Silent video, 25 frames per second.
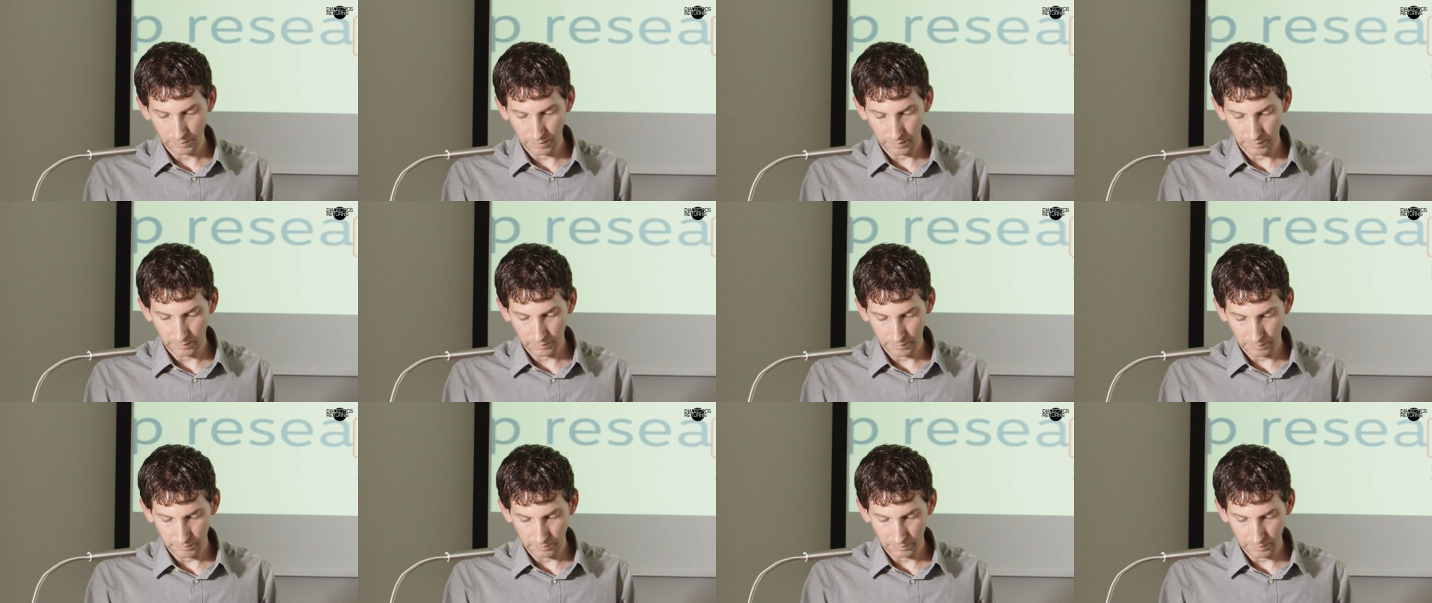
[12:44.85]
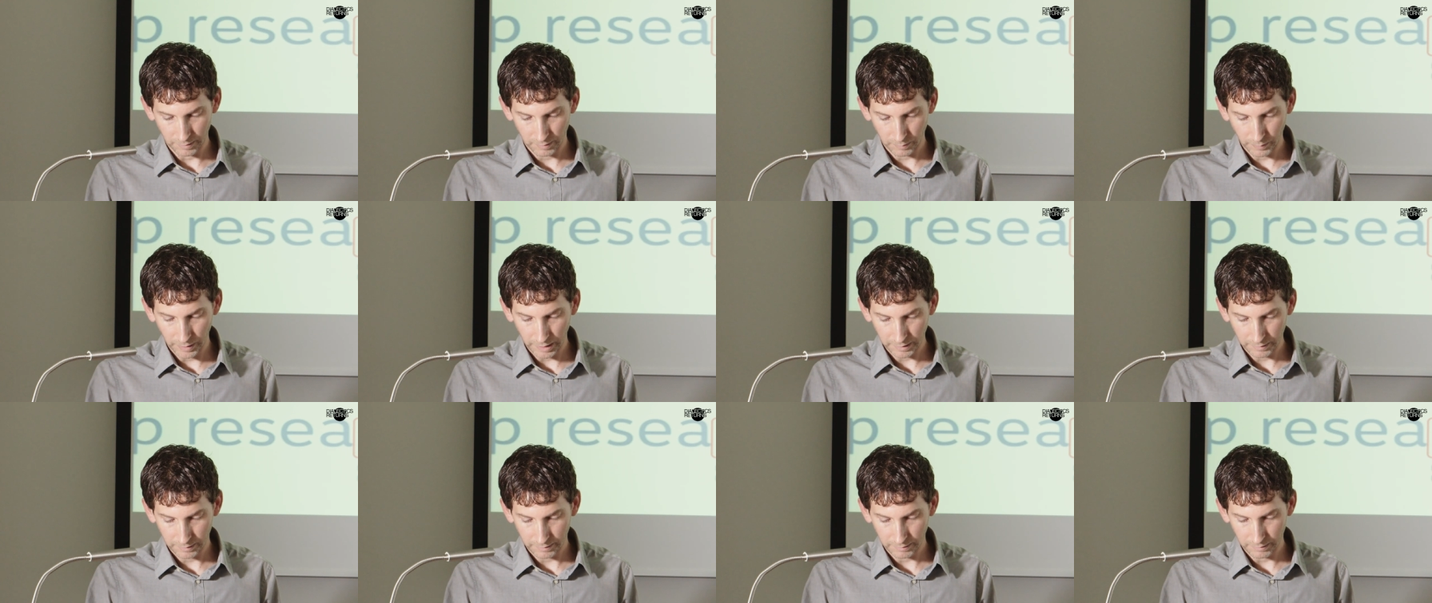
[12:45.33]
with
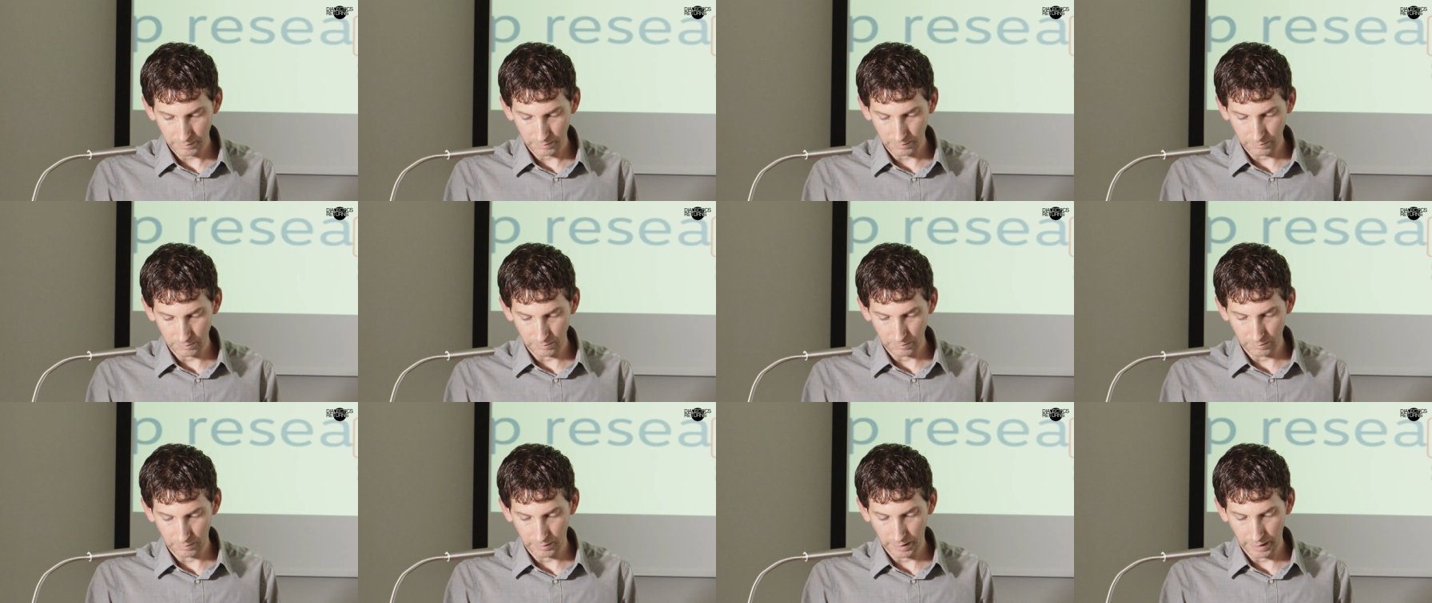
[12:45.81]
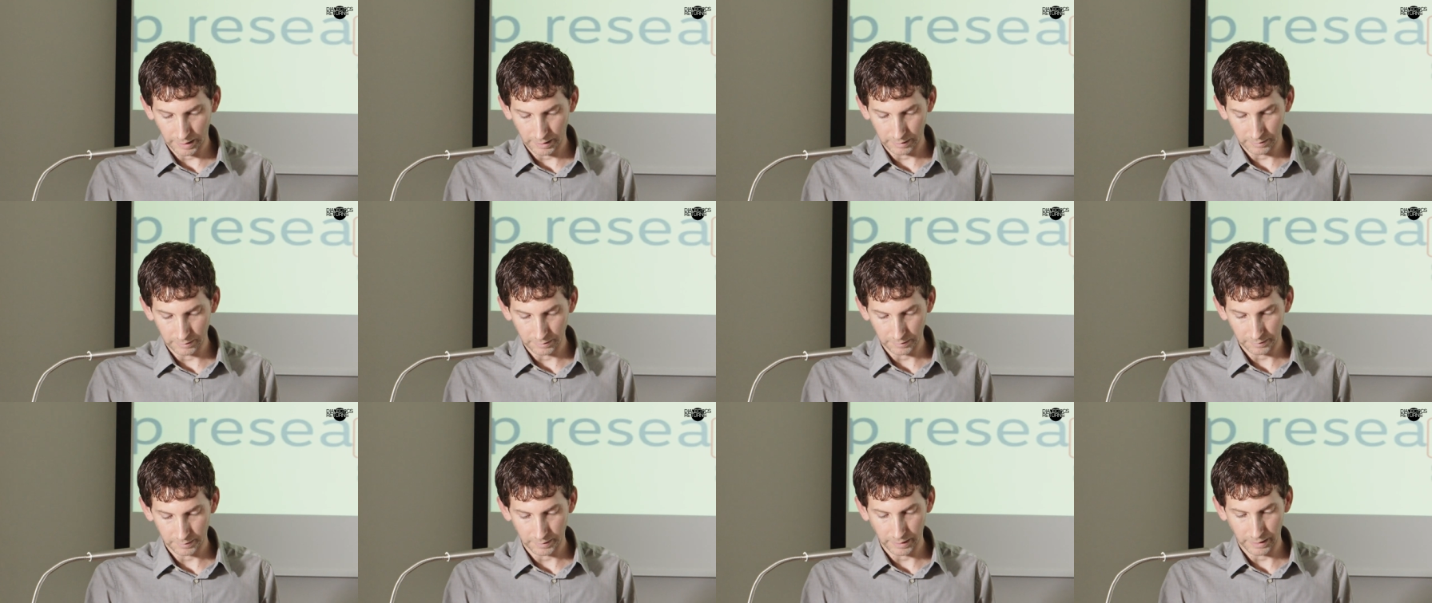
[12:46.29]
respect to
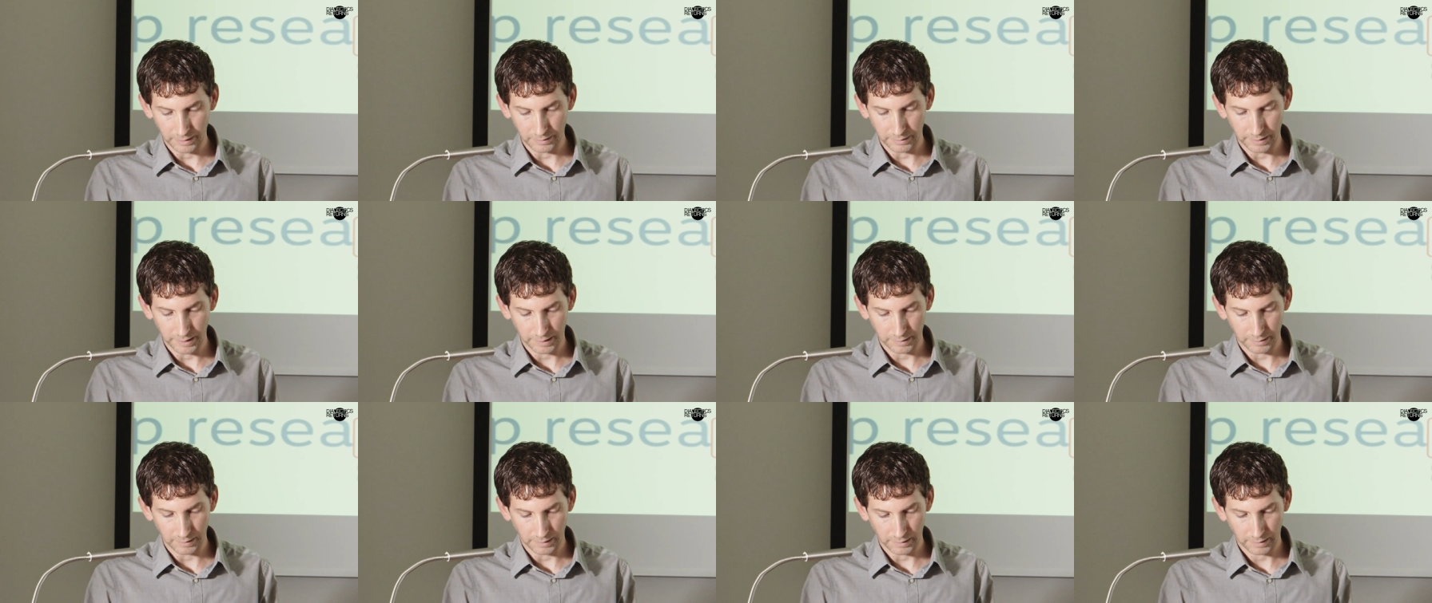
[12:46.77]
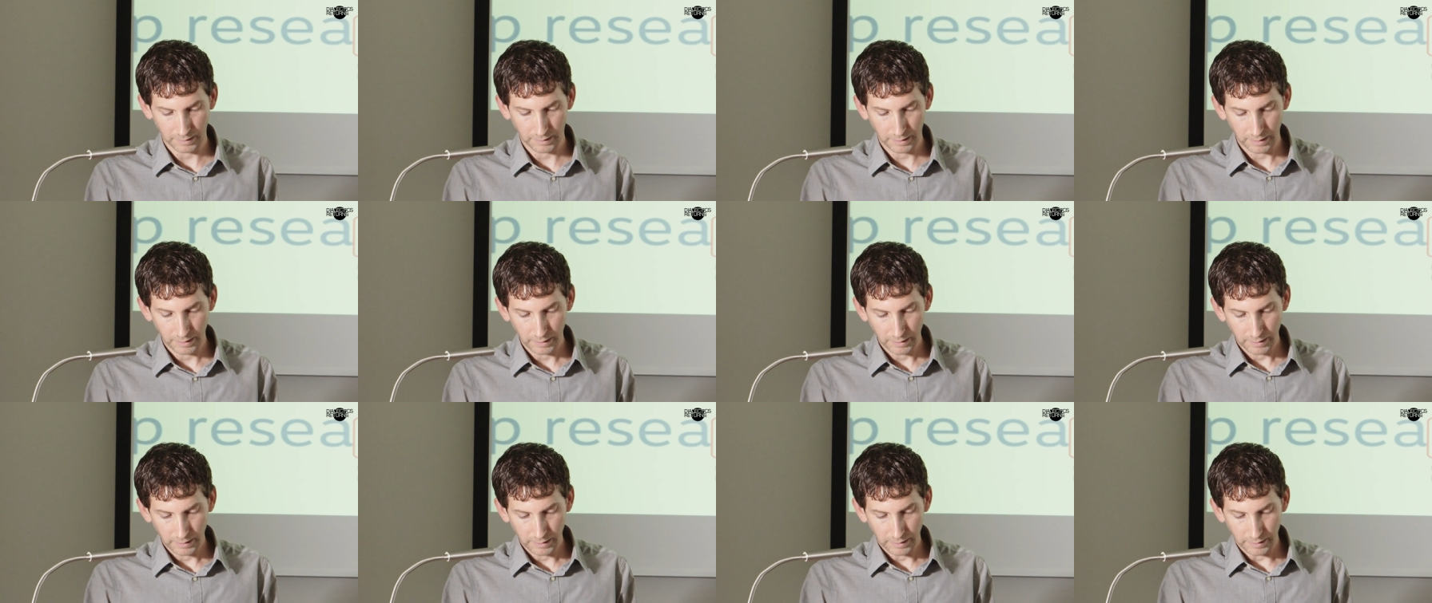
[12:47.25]
Hegel's dialectic.
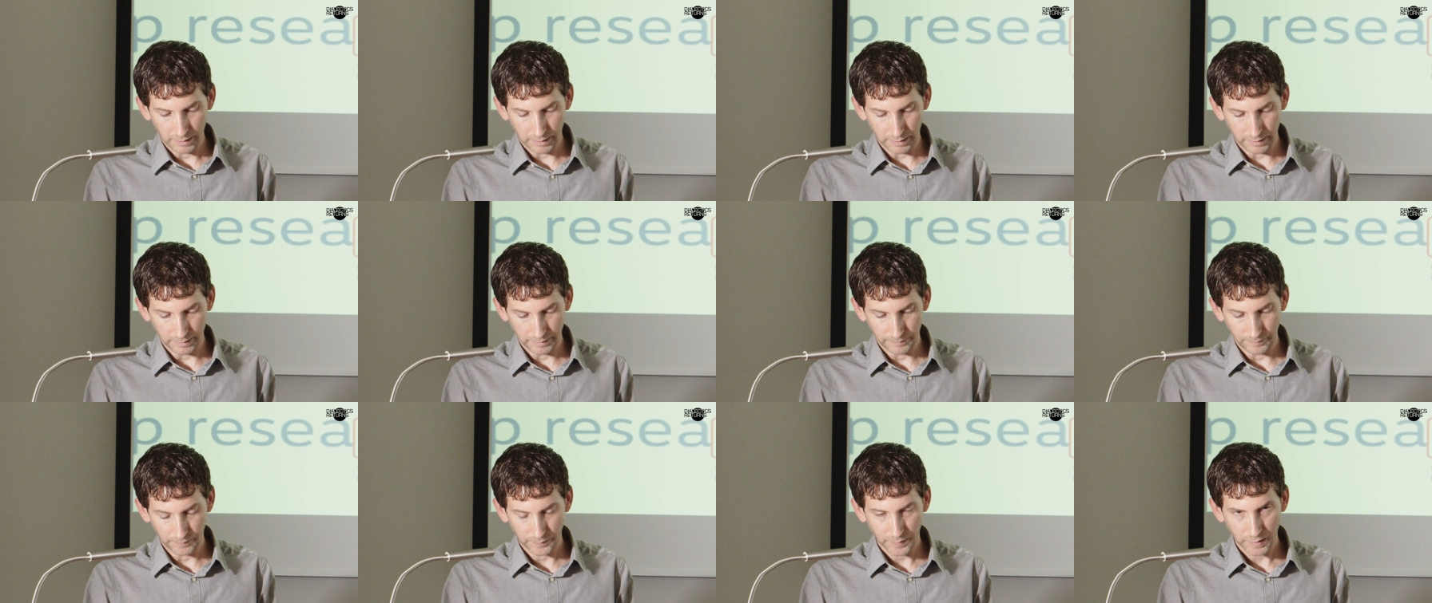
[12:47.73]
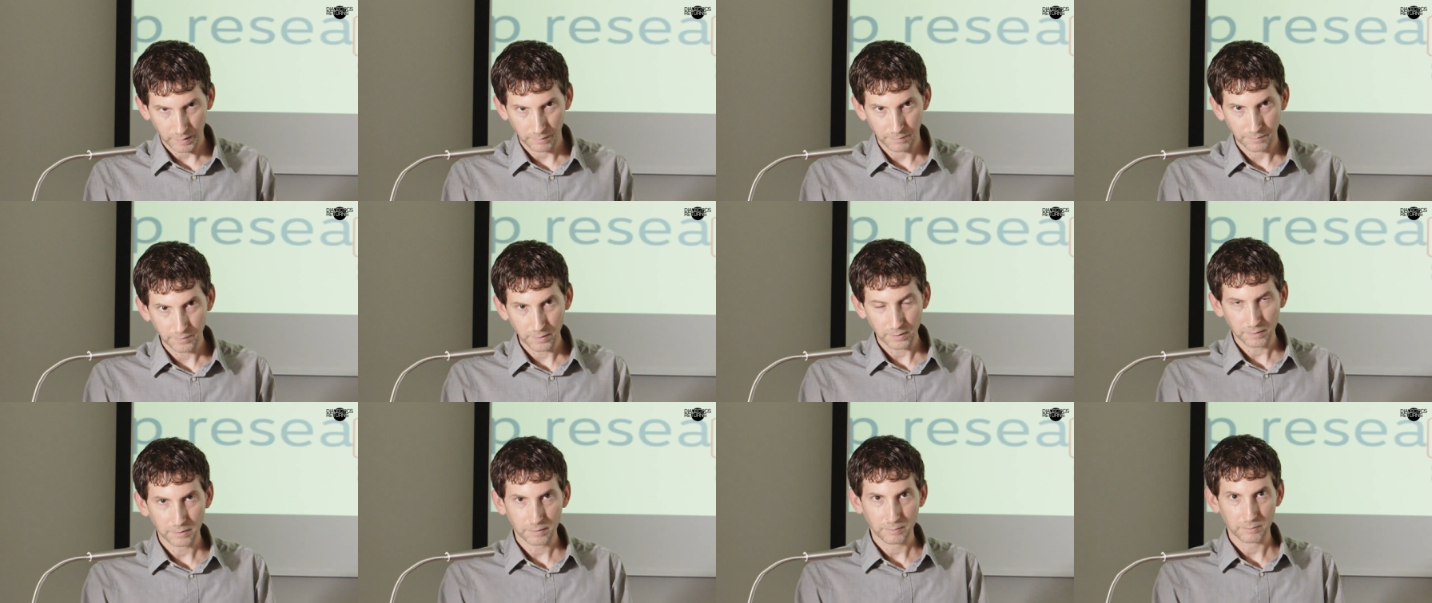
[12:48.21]
Um, the
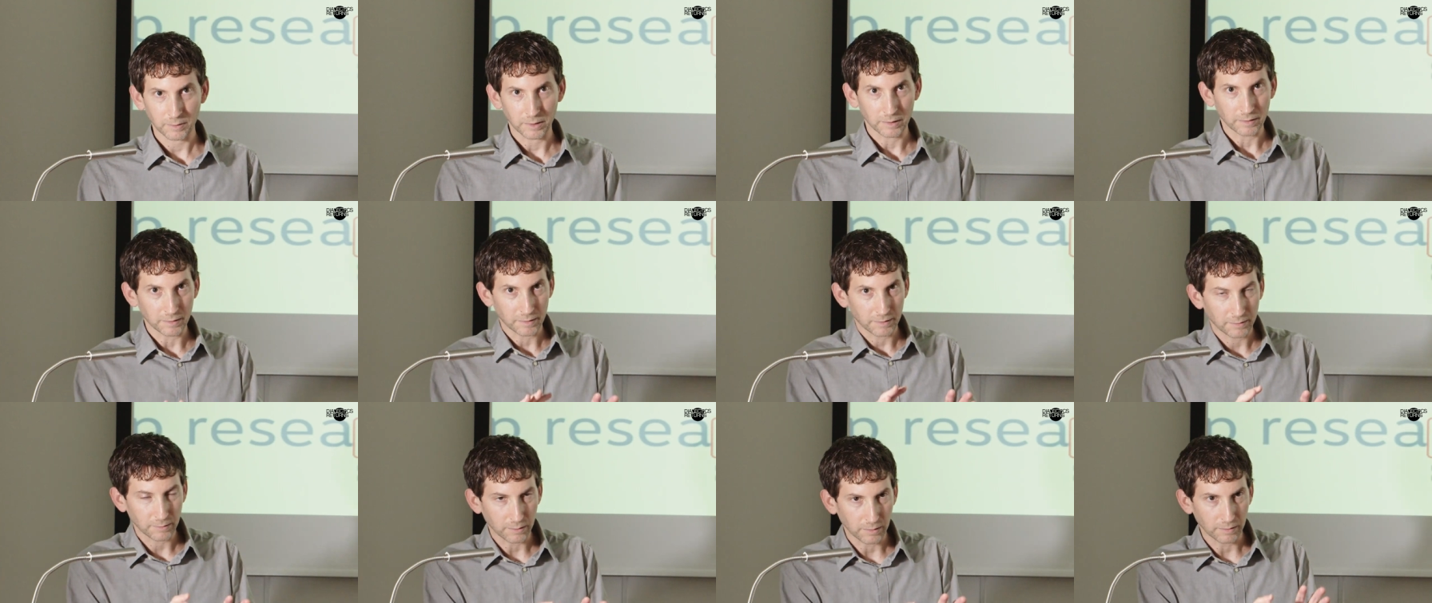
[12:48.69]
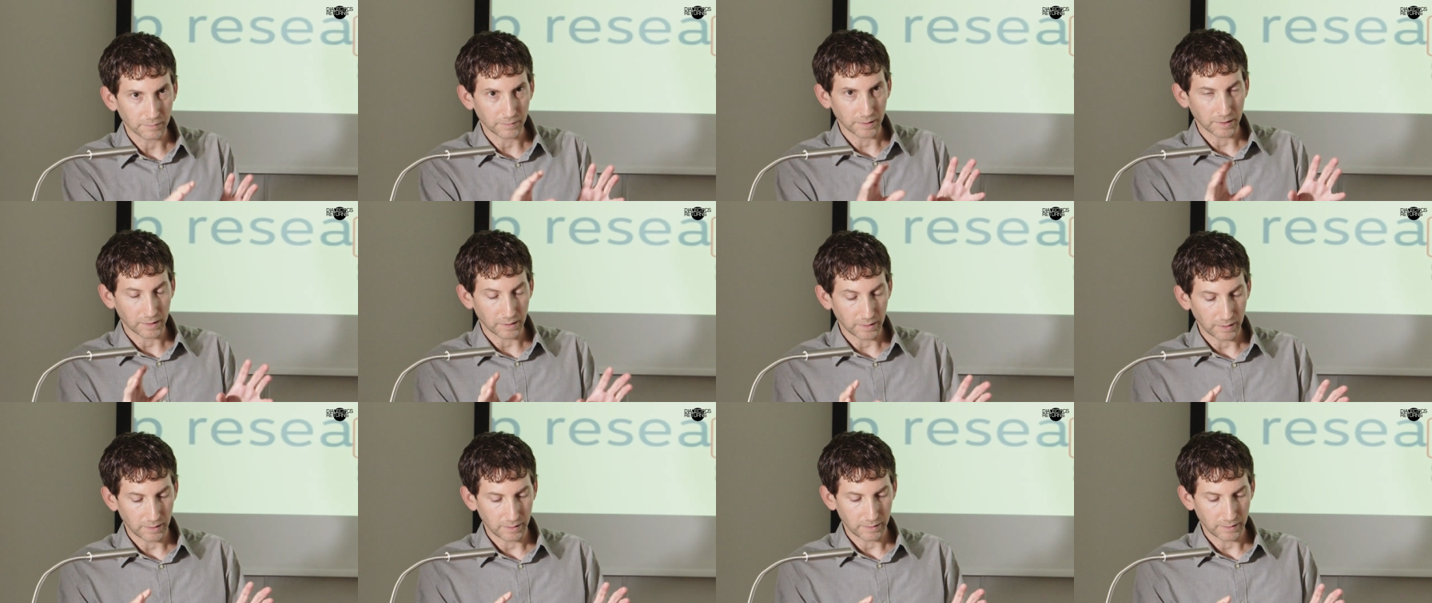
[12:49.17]
first, well, is sort of a